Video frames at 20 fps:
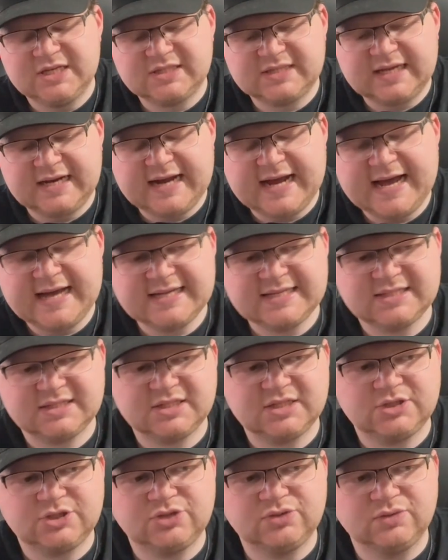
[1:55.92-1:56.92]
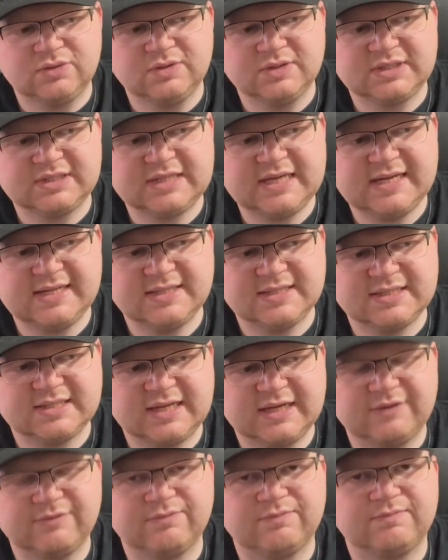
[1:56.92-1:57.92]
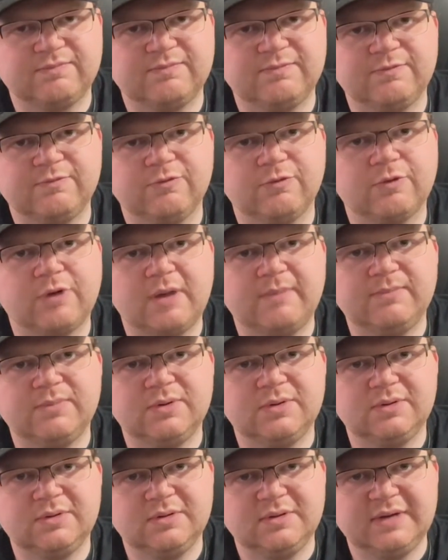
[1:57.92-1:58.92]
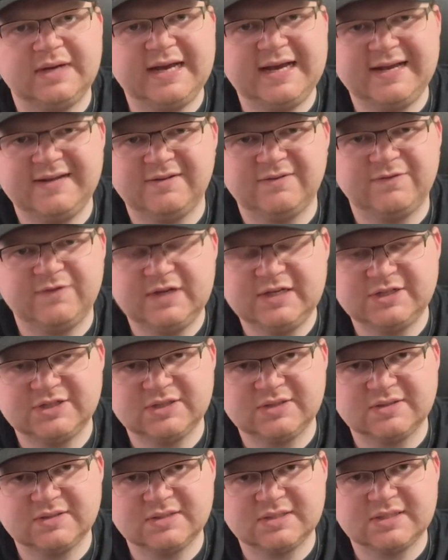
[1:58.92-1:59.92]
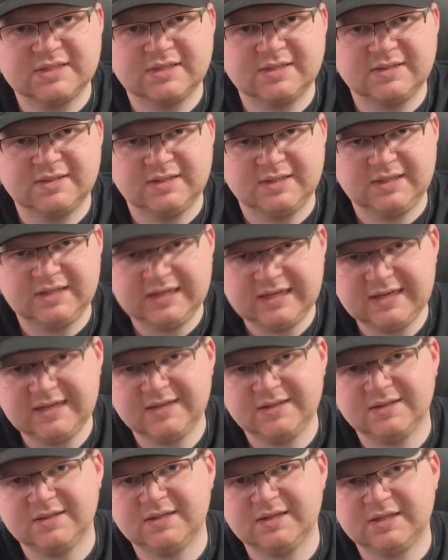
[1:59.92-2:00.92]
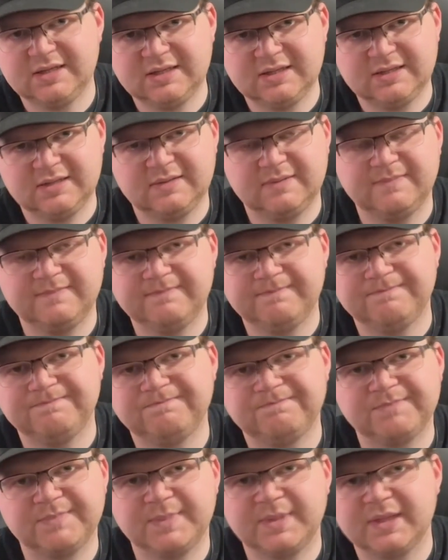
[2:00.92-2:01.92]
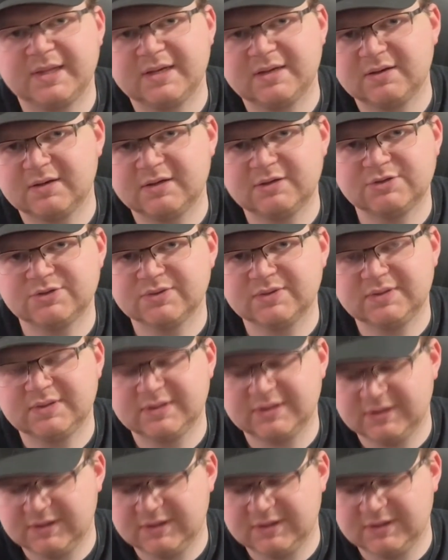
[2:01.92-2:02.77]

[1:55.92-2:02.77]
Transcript: that it has the DualSense like rumble and features in the controller.